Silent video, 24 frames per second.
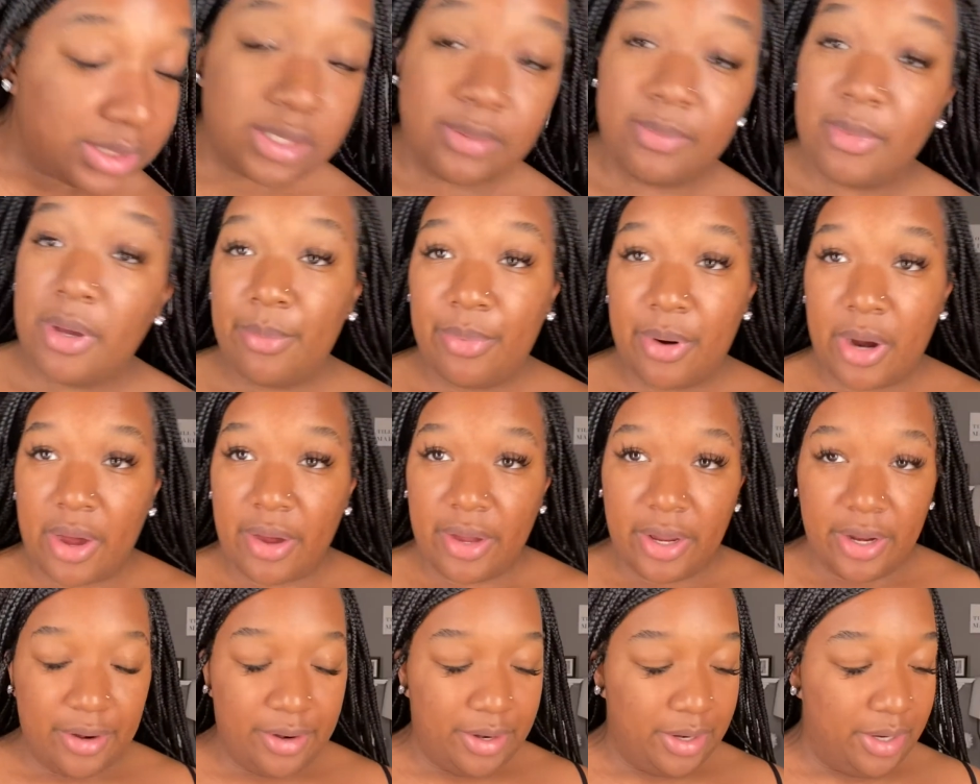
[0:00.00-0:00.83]
brow
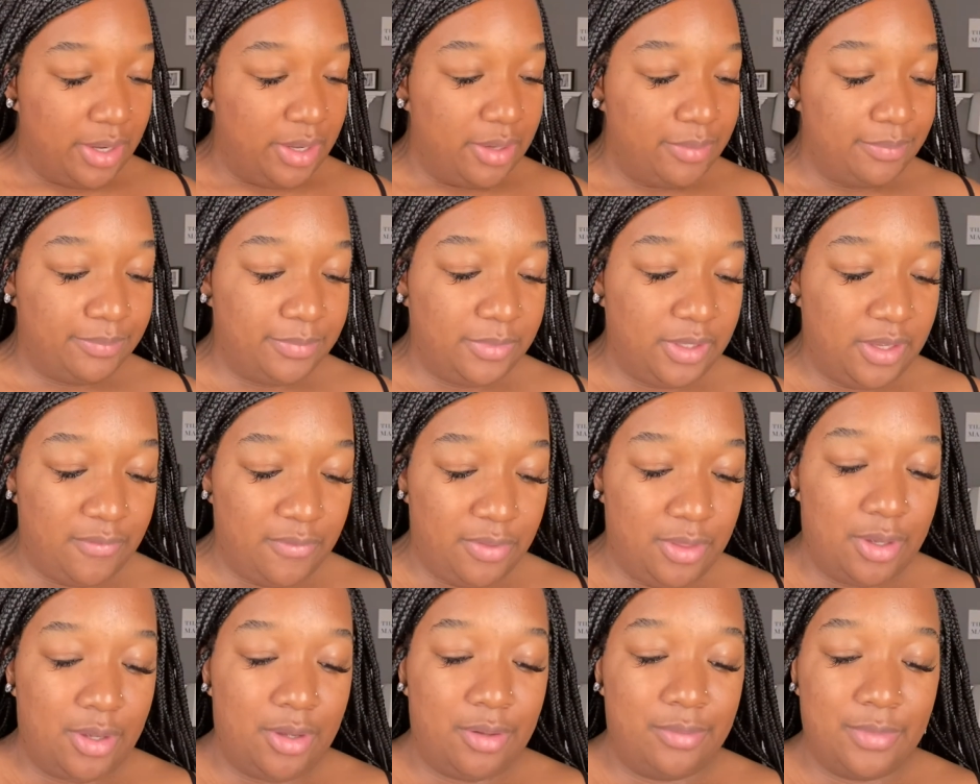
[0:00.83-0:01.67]
area, even
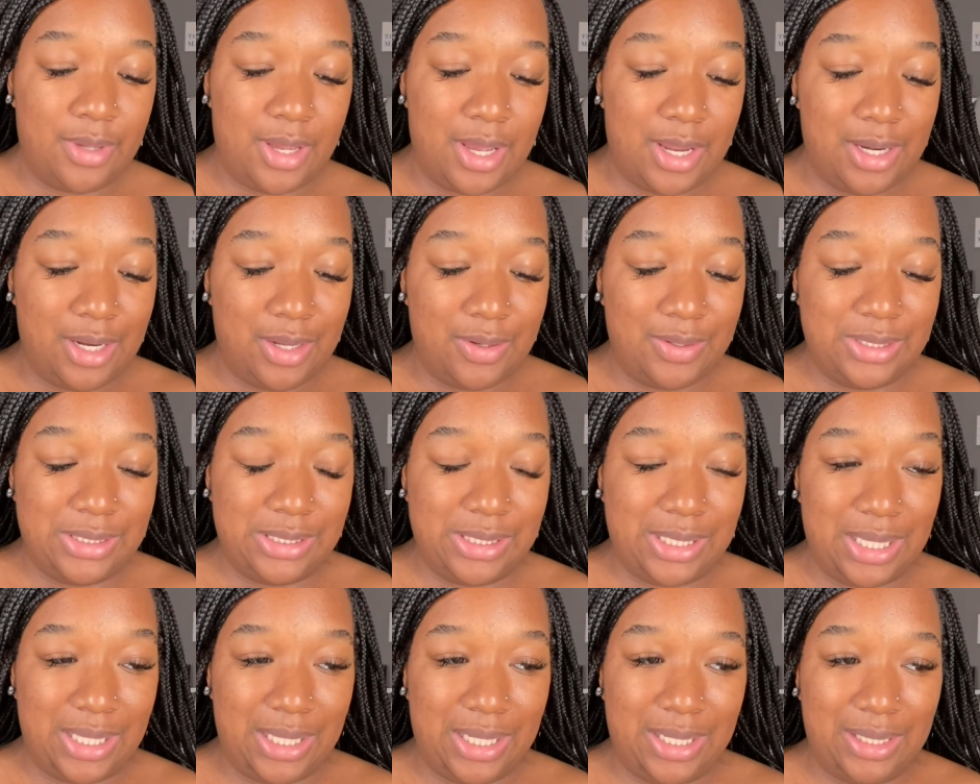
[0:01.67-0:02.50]
though I know it's
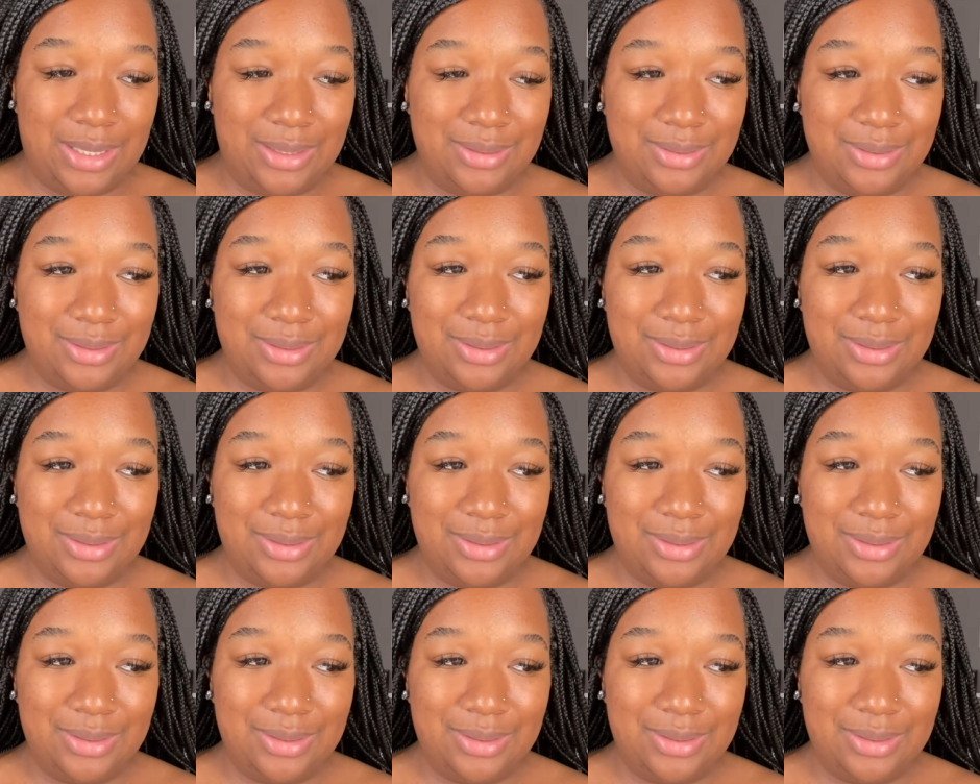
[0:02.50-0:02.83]
clean.